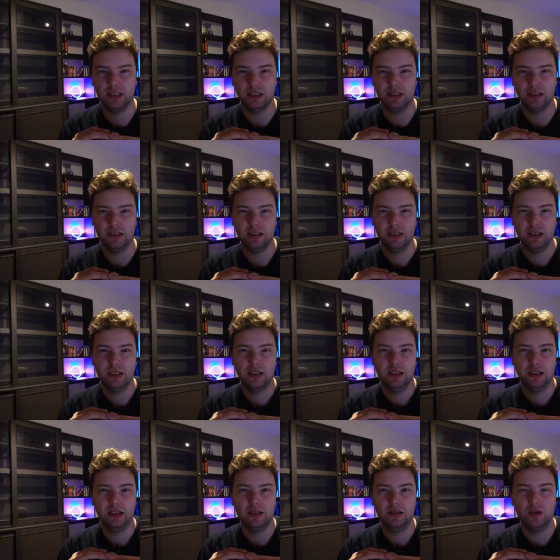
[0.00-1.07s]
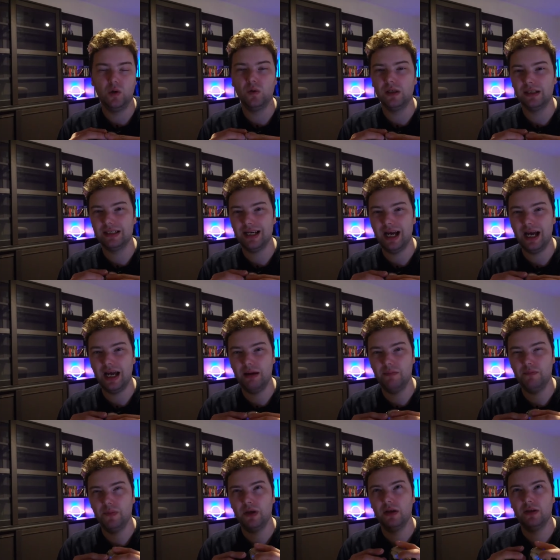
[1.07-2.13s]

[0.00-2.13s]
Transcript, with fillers: uh, uh, total time.